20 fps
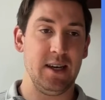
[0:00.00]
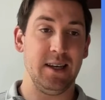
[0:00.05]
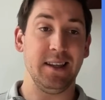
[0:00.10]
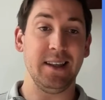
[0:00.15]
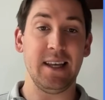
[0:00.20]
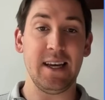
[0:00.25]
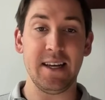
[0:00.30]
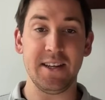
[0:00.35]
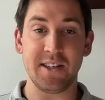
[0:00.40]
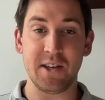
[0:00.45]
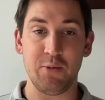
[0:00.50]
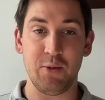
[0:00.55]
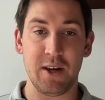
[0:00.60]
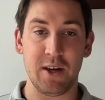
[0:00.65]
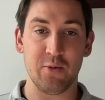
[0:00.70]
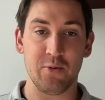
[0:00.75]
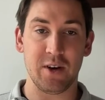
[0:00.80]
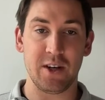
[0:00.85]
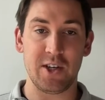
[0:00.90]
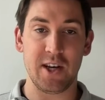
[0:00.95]
leads that we
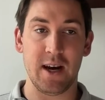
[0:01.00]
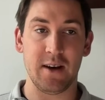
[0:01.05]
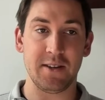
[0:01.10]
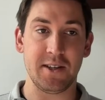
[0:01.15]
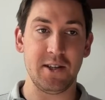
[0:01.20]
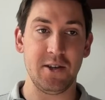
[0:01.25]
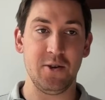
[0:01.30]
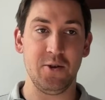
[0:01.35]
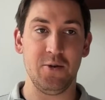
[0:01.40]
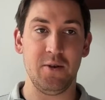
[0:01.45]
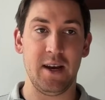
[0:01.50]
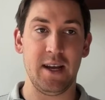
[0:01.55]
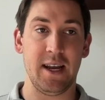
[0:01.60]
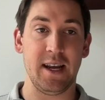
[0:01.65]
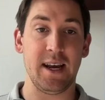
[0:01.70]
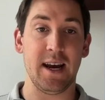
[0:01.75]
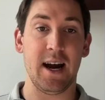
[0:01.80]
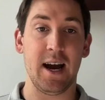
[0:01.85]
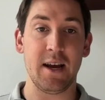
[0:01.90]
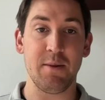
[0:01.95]
can reach out to in
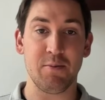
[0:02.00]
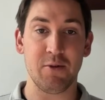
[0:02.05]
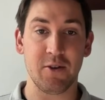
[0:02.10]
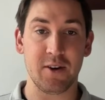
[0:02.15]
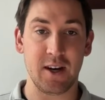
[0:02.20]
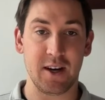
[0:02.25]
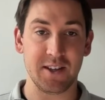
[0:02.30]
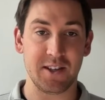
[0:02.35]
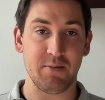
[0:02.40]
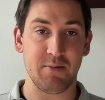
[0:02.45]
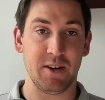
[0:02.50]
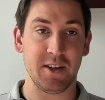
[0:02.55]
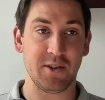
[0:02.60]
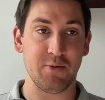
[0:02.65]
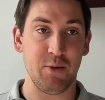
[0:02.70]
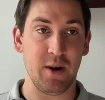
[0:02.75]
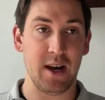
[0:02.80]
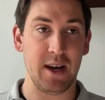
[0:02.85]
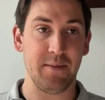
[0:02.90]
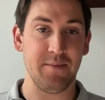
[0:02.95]
a hyper customized
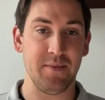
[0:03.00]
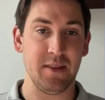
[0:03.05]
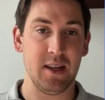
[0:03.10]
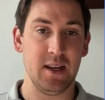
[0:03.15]
way.